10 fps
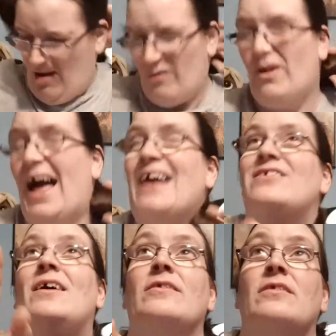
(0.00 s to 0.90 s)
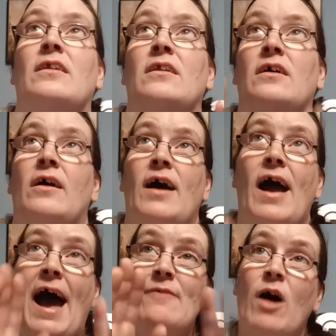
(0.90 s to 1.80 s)
Well, actually, that's a lie. I
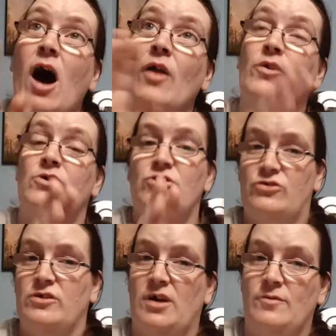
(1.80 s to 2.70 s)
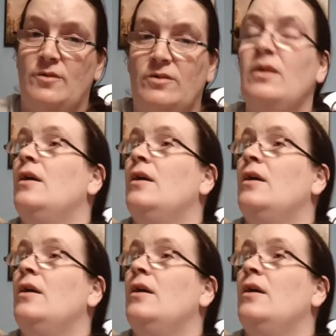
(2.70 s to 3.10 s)
have other cushion covers,